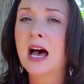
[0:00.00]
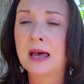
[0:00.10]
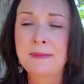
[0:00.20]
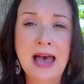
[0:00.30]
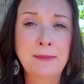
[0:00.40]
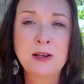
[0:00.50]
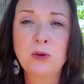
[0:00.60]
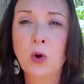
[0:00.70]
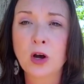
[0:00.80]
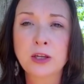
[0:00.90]
I'm happy to
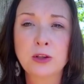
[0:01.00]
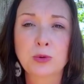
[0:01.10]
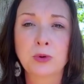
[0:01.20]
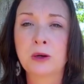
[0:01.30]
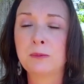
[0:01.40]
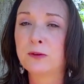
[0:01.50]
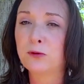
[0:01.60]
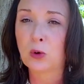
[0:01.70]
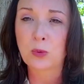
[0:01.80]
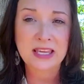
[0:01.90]
walk you through it
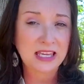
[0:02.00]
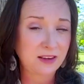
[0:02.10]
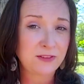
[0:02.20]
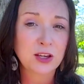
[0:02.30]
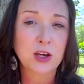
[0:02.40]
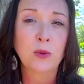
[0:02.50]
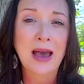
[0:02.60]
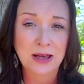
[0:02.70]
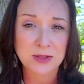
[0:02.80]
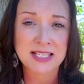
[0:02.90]
before we even go
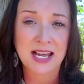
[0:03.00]
house